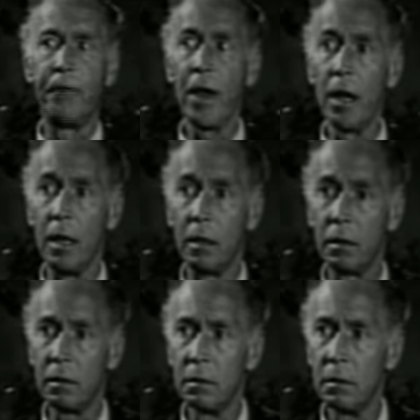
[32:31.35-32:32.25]
faith
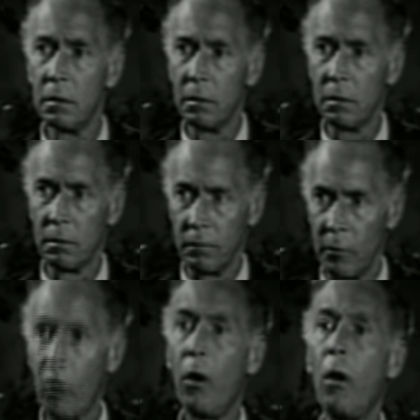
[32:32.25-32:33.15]

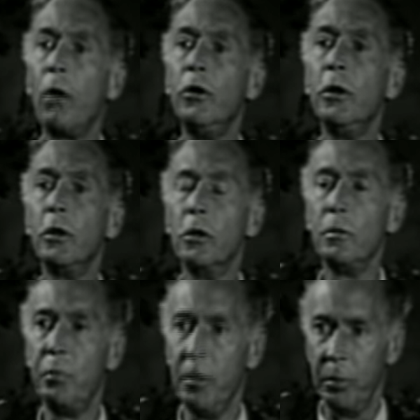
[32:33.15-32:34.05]
from all ye
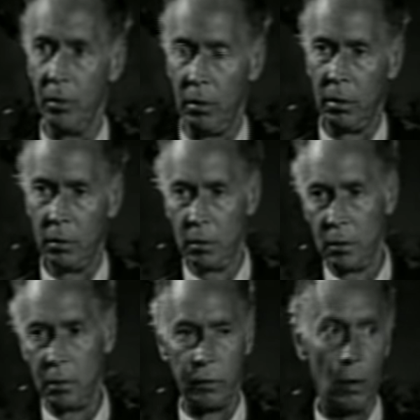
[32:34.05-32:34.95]
good people.
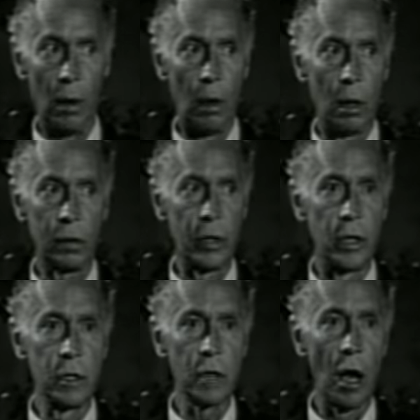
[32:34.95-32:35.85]
For all
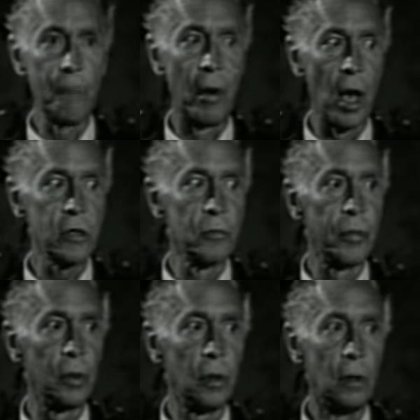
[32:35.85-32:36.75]
things are
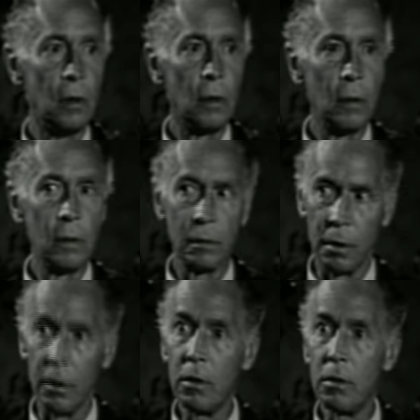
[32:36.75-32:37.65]
possible
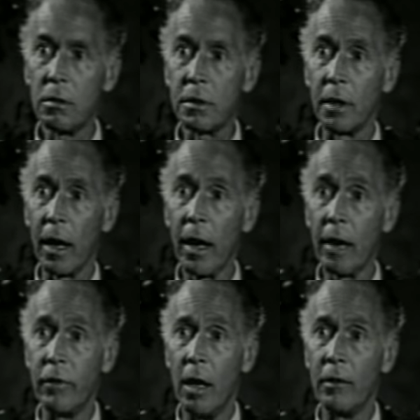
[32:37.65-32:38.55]
to those that
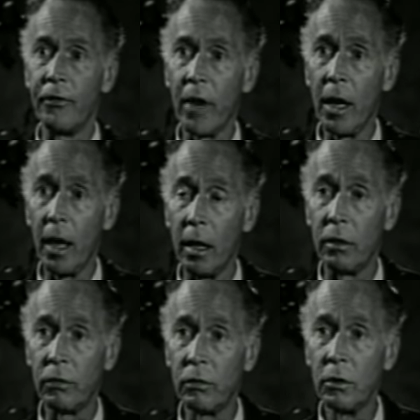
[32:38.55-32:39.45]
have faith.
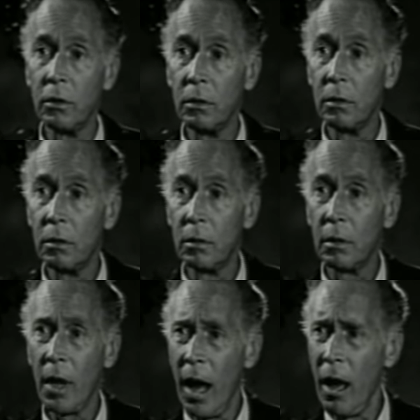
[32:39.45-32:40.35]

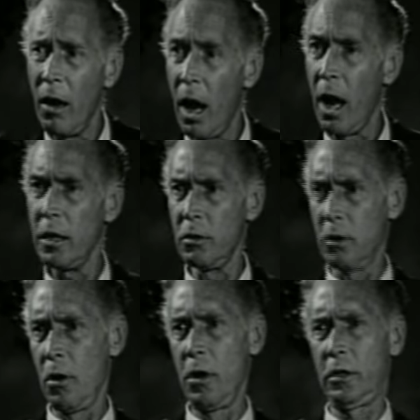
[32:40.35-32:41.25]
How are you
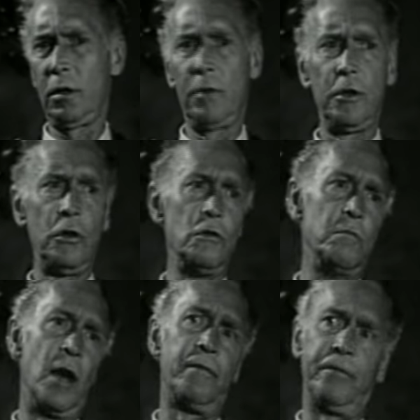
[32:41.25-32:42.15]
going to renew
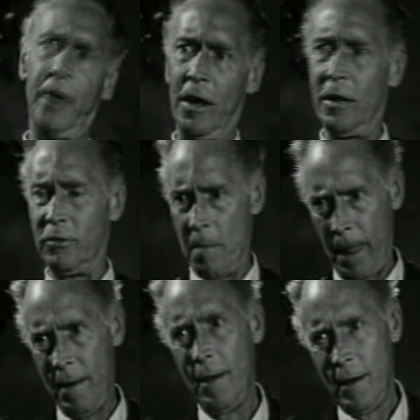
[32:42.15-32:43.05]
my faith?
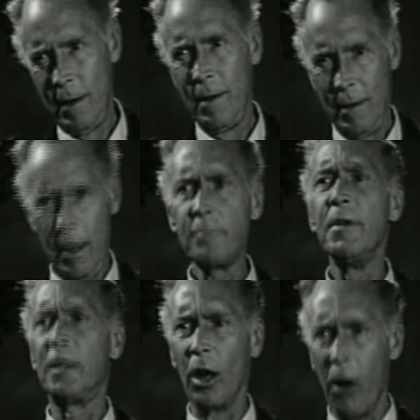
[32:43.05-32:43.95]
Let
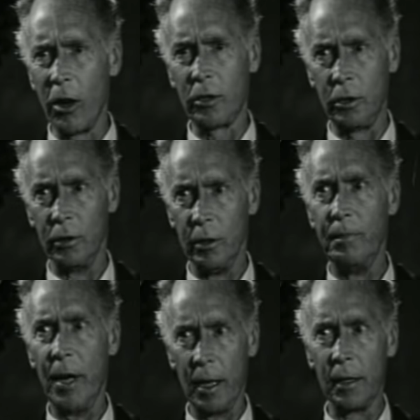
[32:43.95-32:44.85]
me talk to you
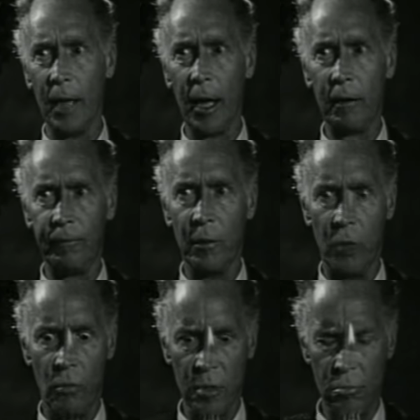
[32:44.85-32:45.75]
about that for a
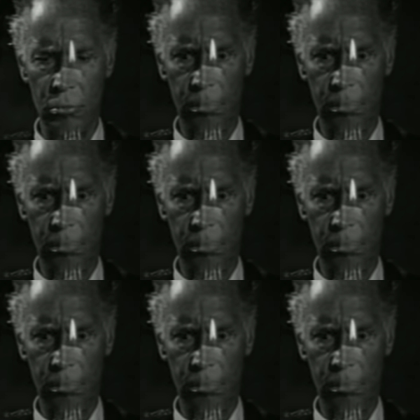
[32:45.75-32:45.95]
moment.